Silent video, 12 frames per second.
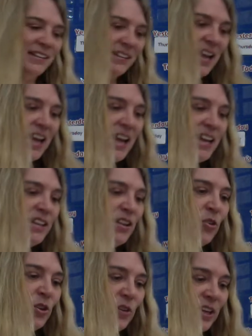I know
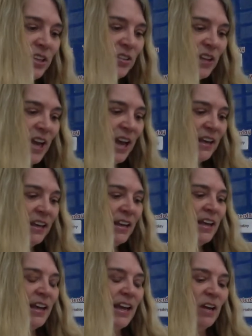you can do that.
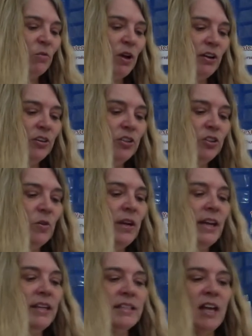And while you're doing it,
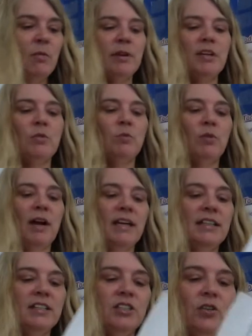it's helping you
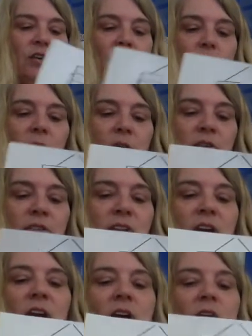practice your numbers
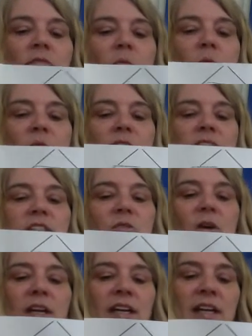from 1 to
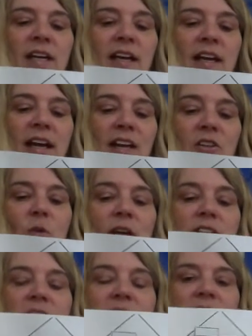20 and
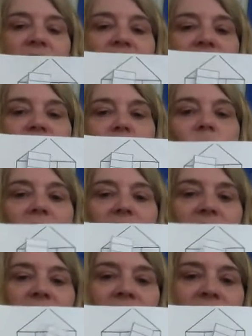20 to 1.